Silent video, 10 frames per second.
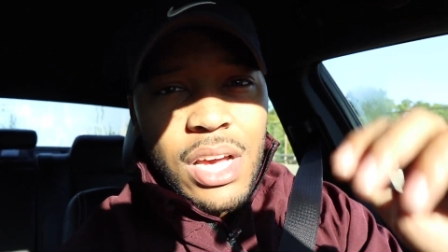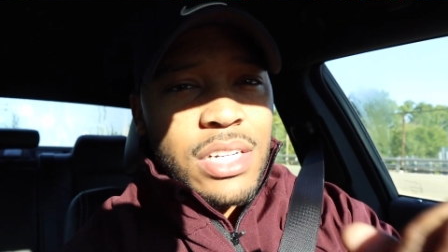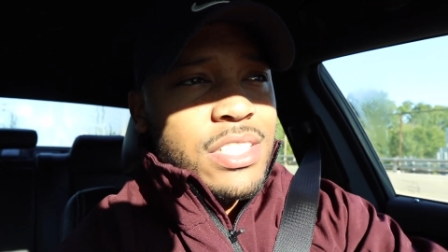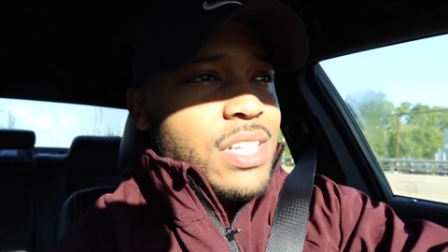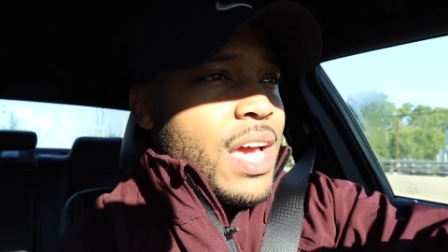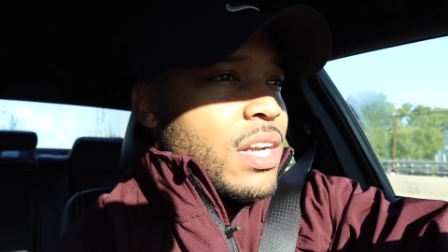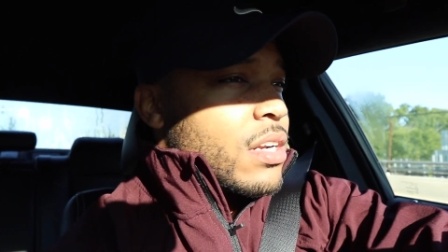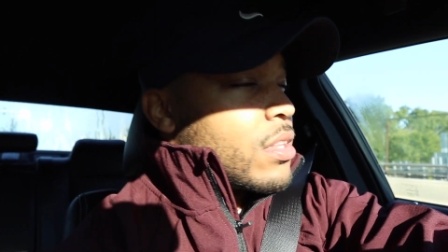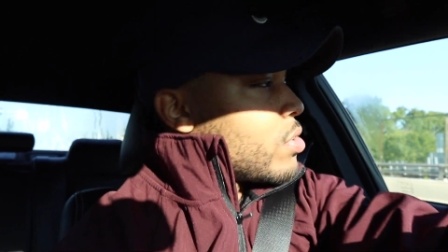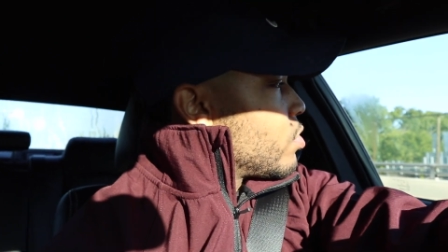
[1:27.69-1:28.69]
kind of shining
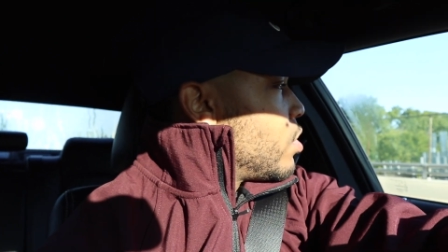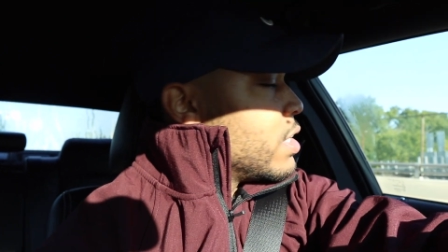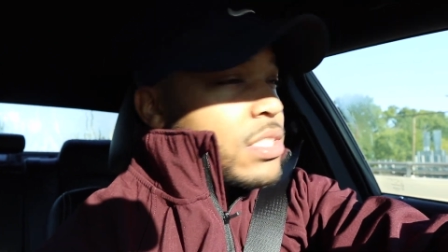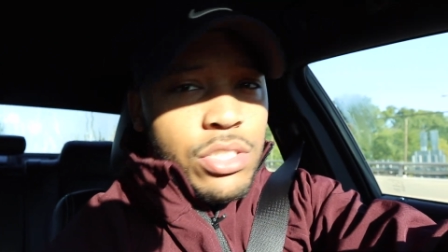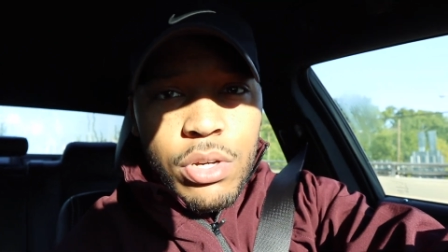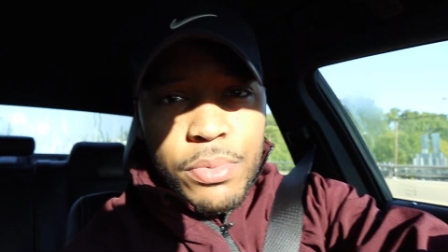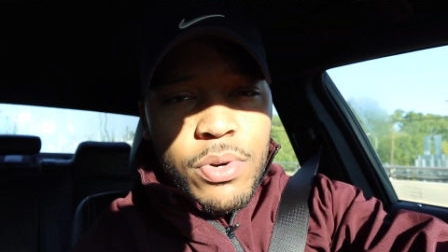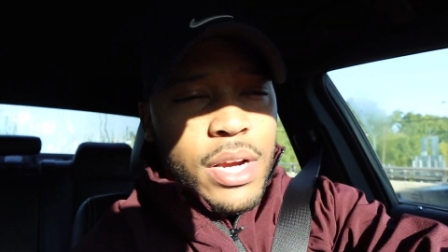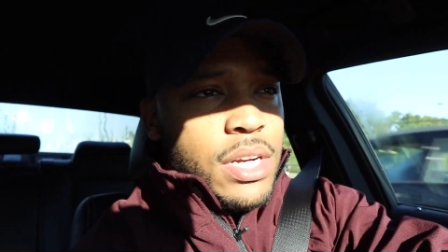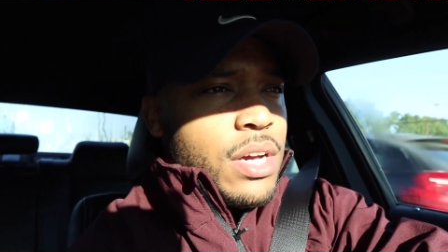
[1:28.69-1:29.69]
a little crazy on me
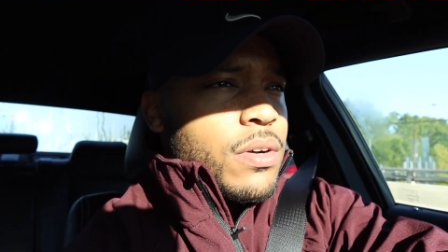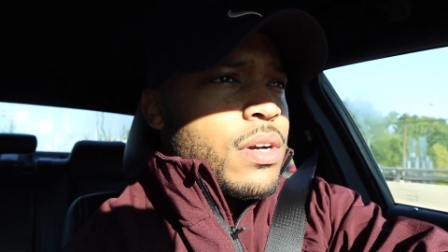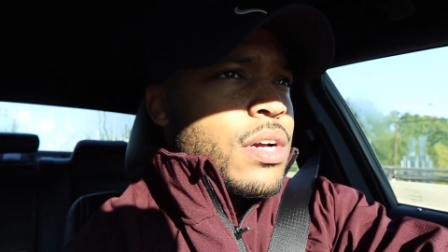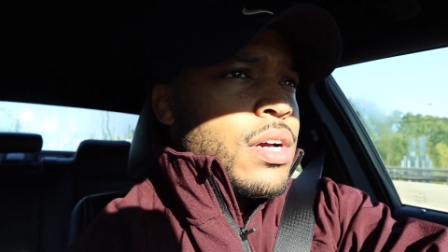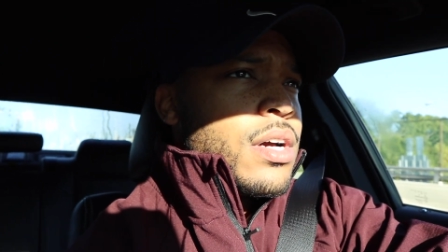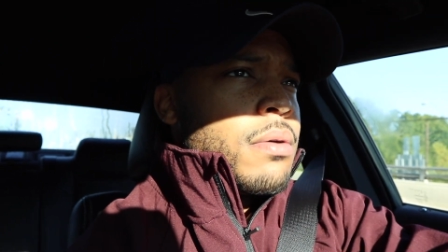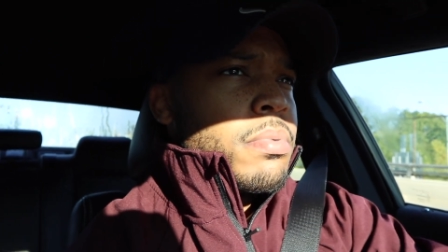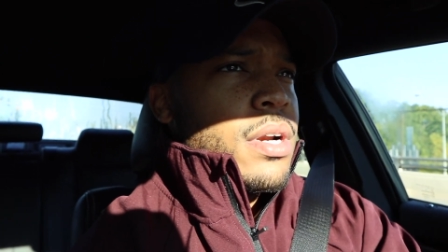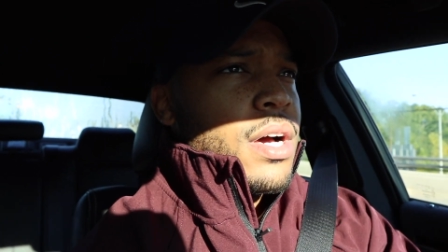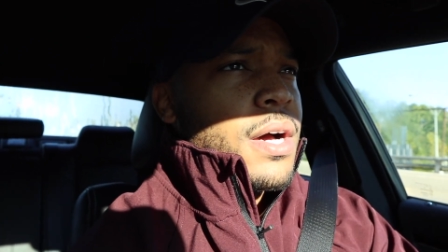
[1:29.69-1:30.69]
right now,
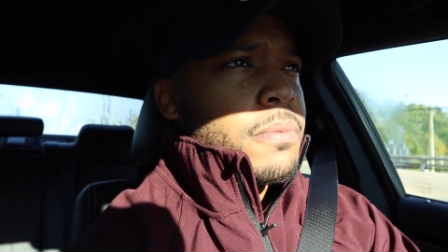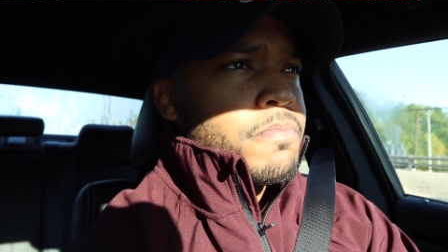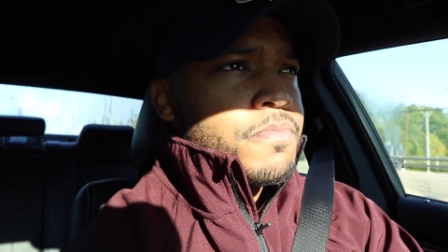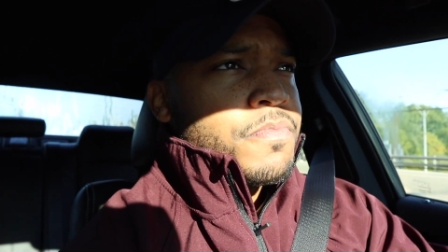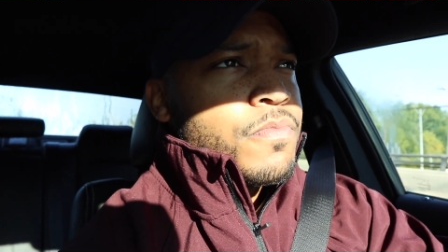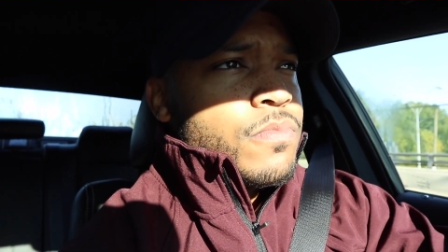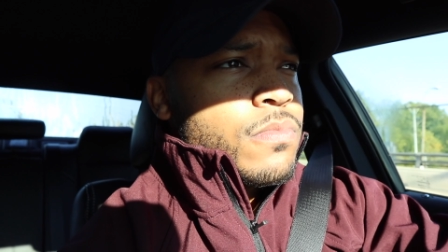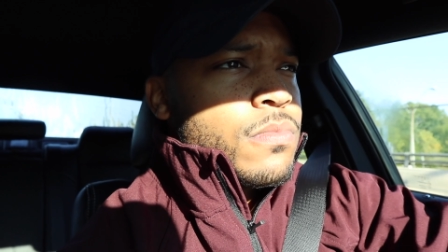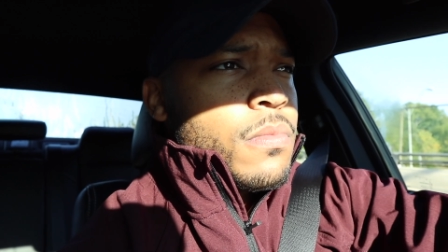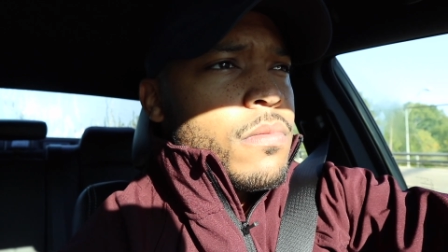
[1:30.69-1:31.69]
but um,
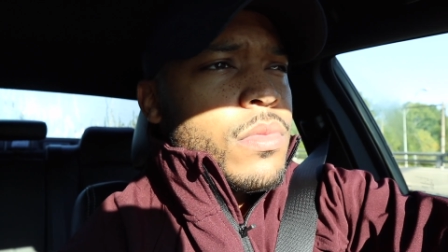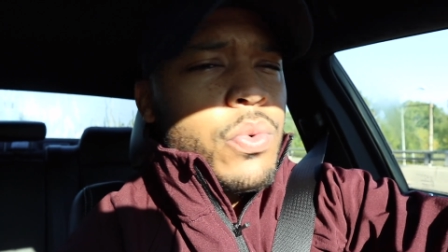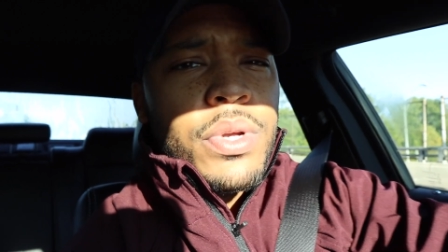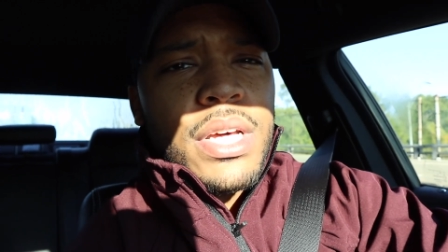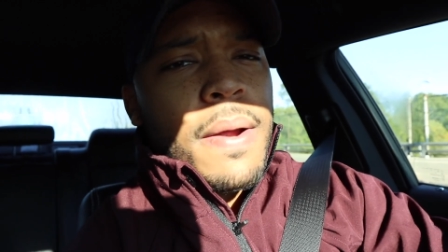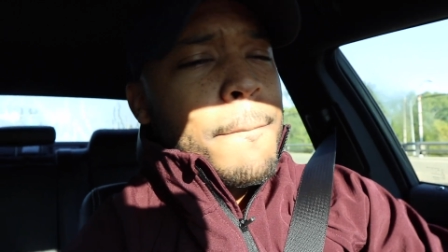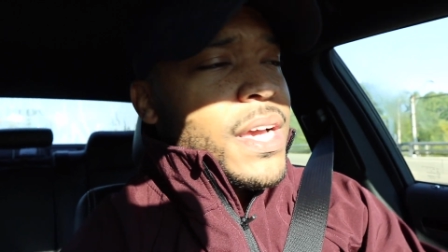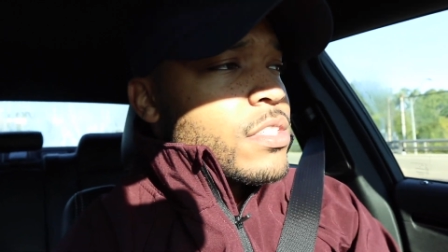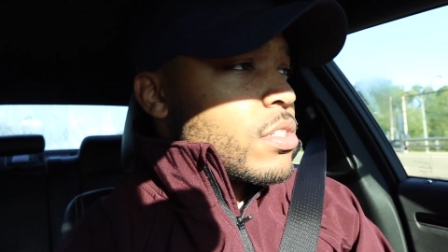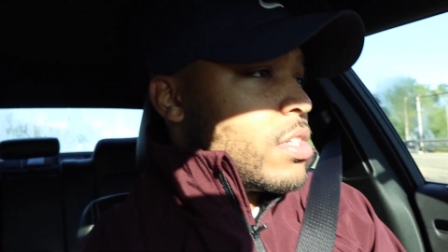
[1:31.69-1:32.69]
we did a
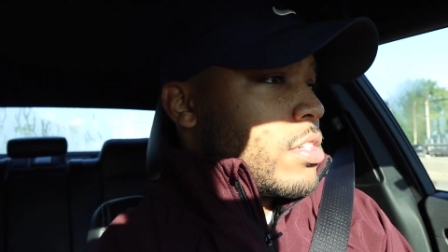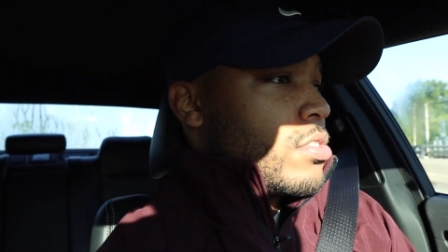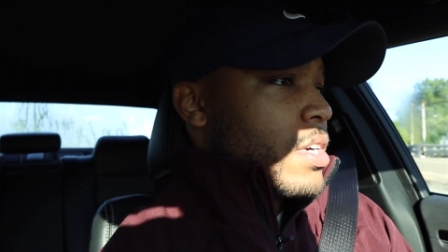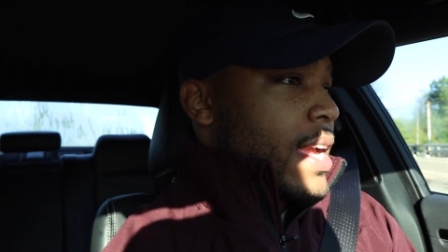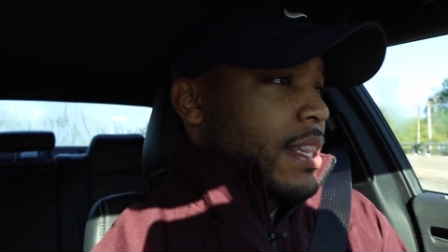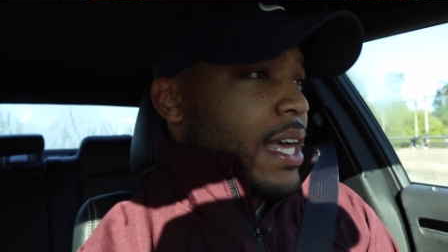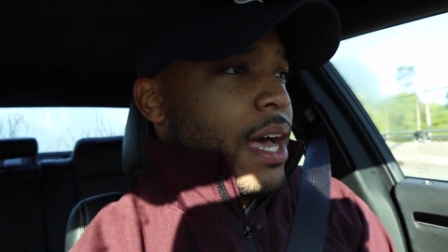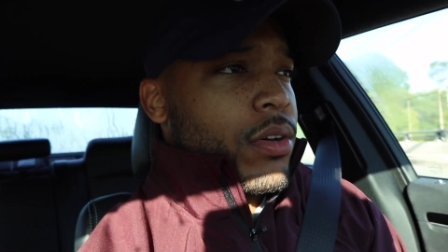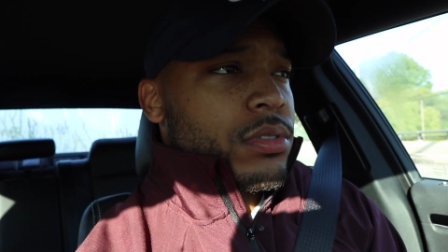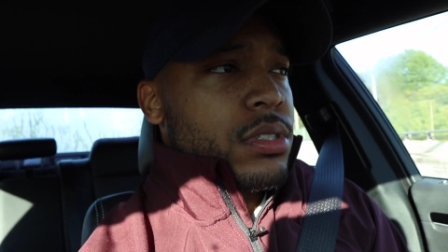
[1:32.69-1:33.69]
mixer yesterday at the
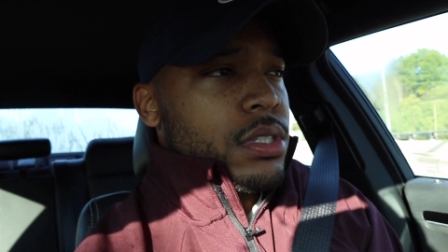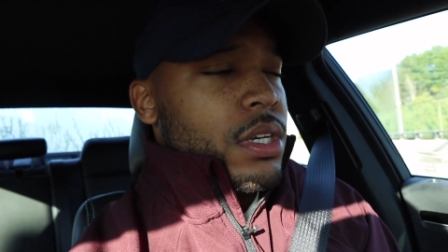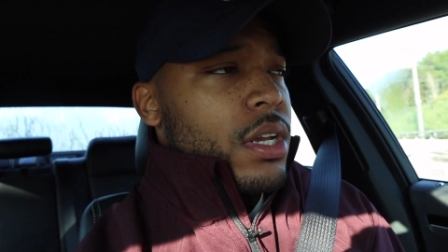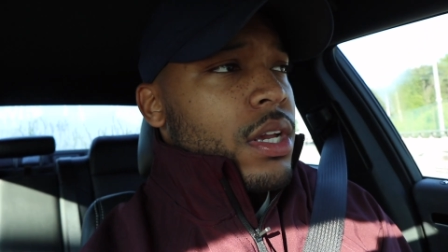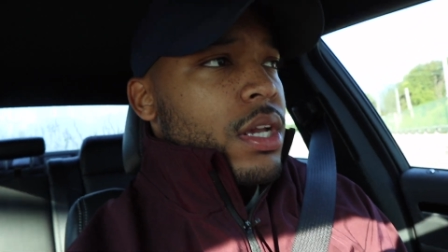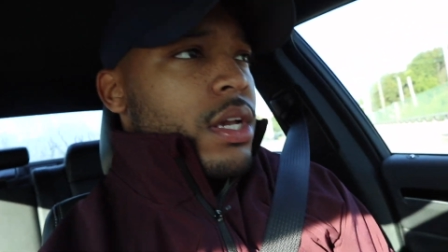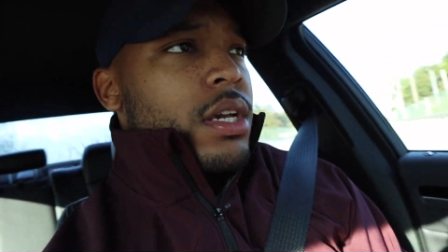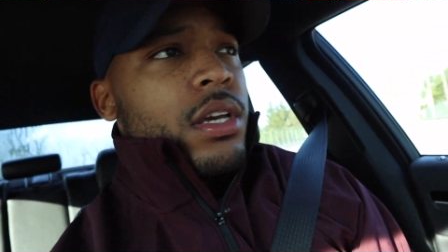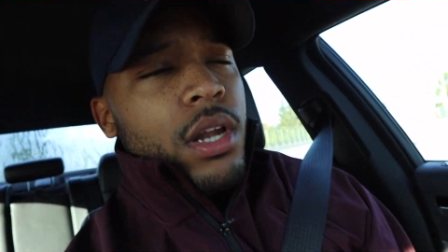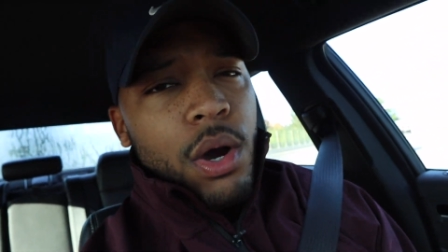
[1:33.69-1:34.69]
house.
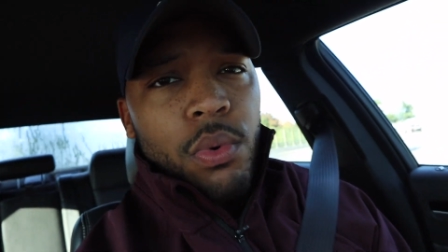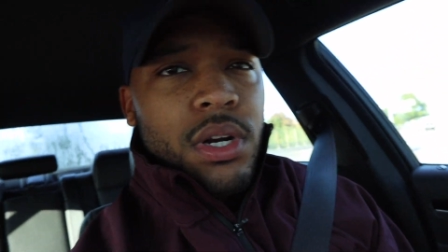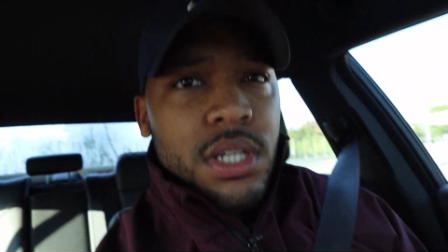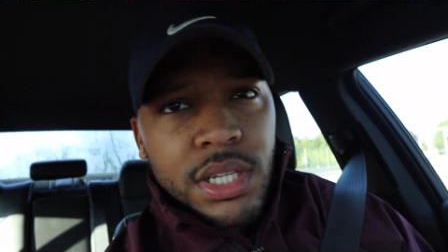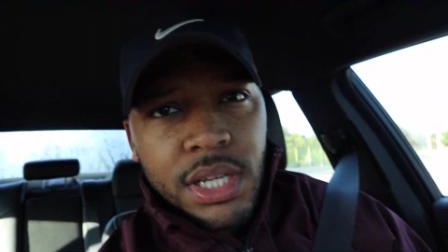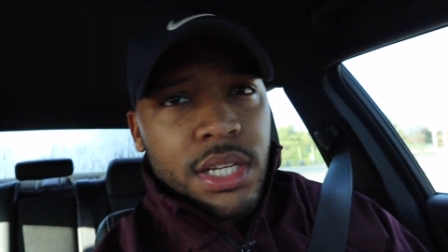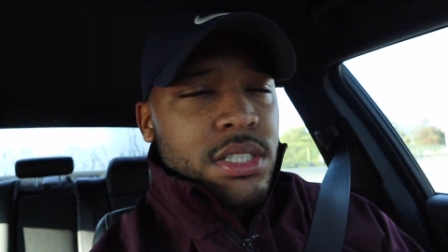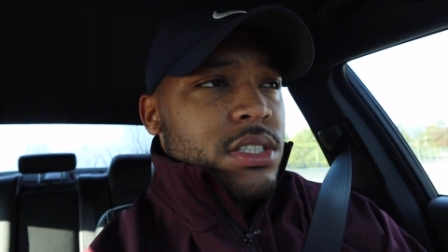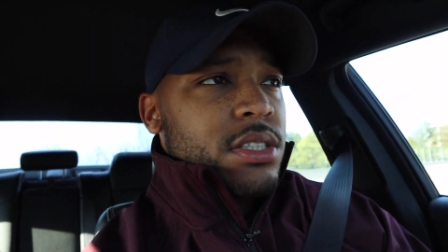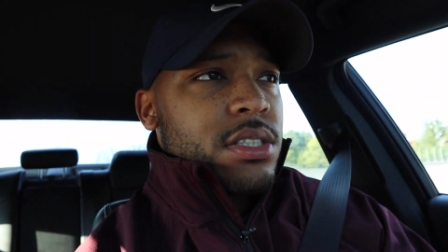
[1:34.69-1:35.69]
You know, I wanted to get
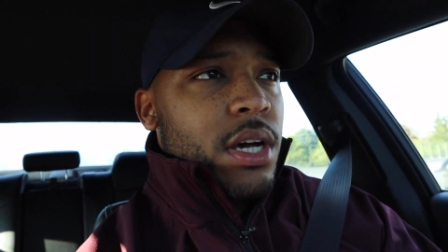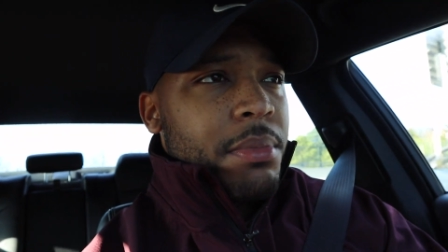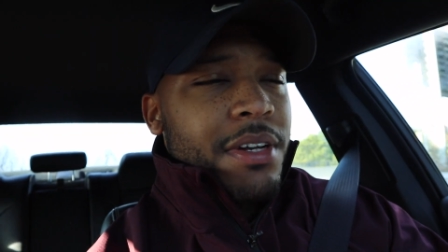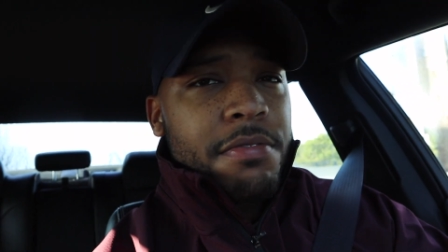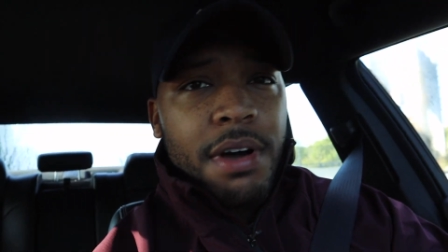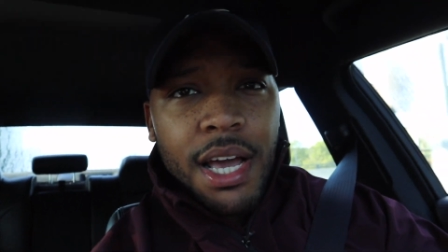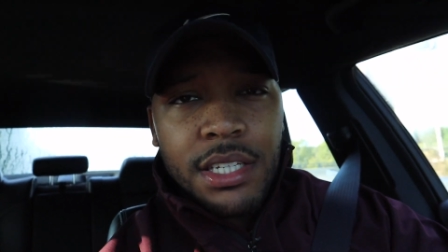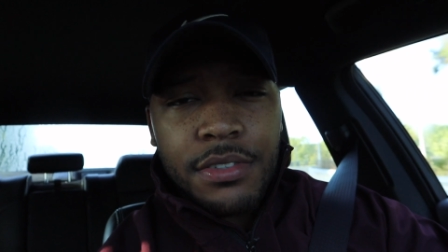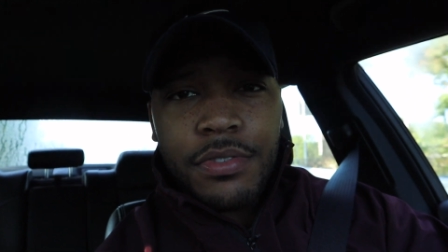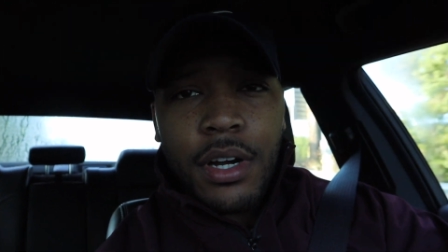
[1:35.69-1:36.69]
just some
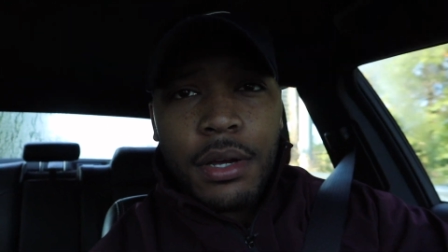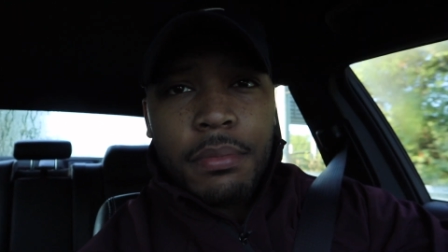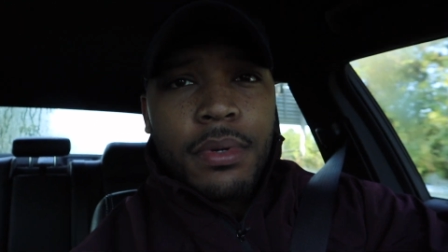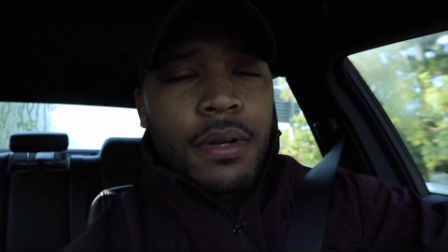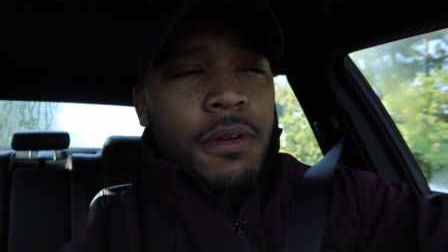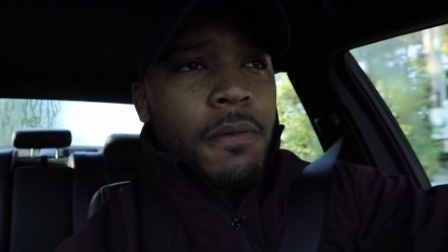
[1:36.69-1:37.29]
advice from,